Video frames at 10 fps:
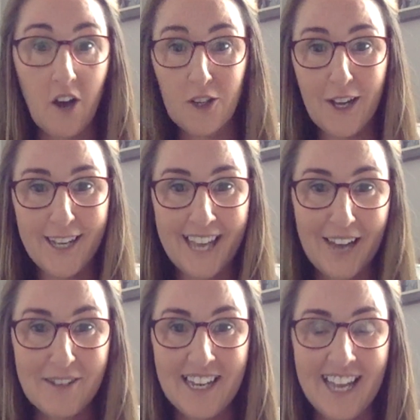online
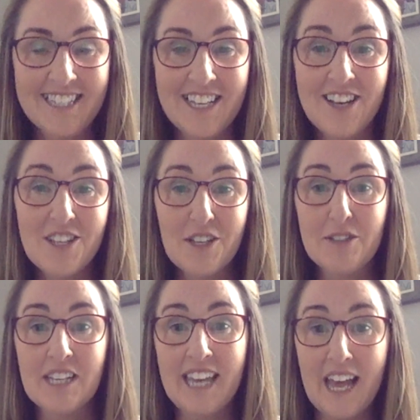calculator. You
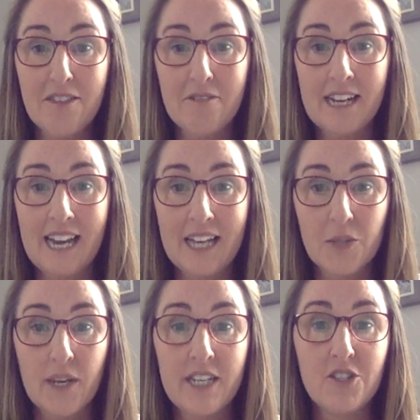go to
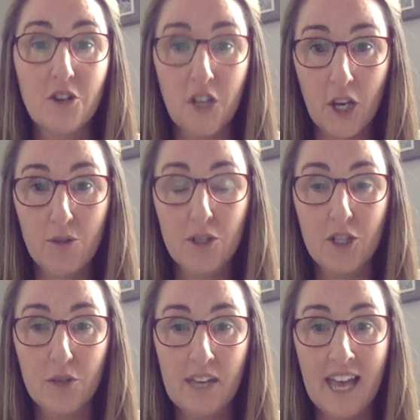
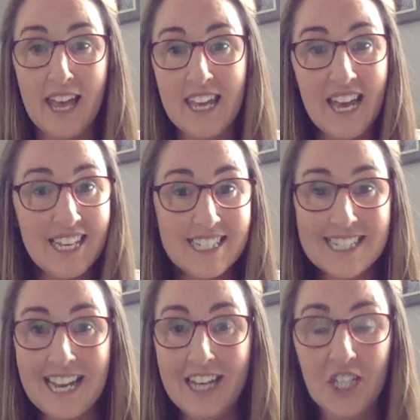catherinegladwyn.co.uk
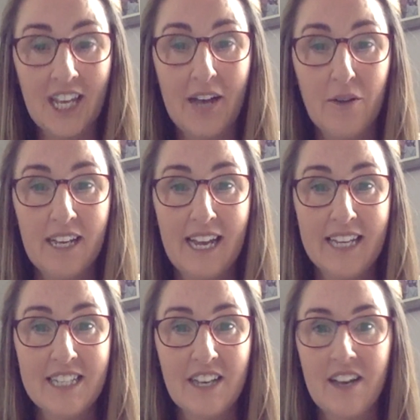slash
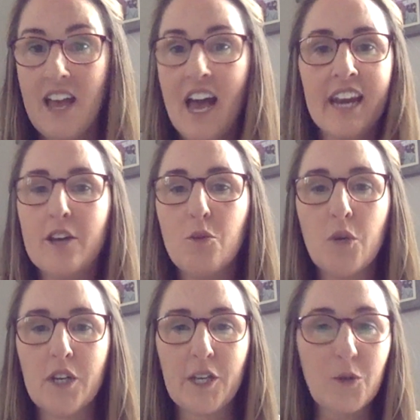calculator and it'll
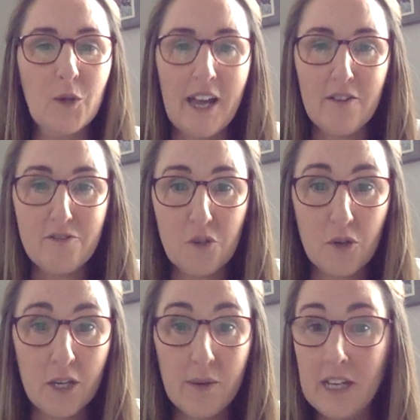work it all out
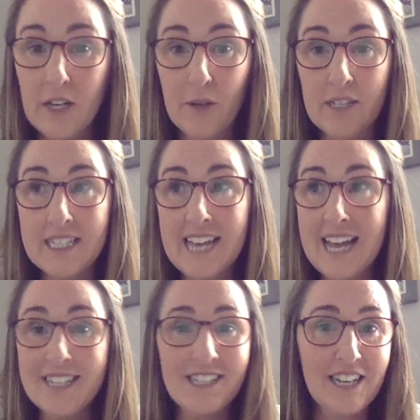for you, including
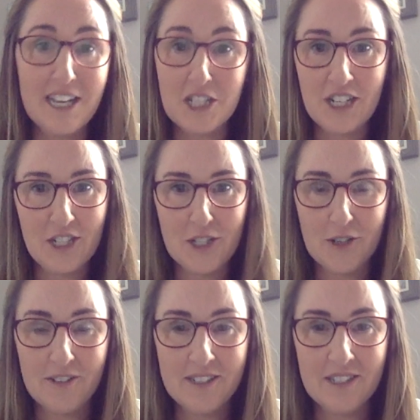tax and national
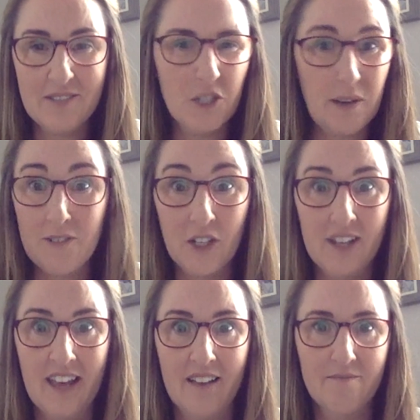insurance. So have a
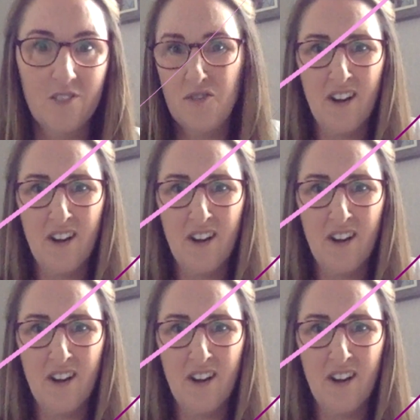look at that. It's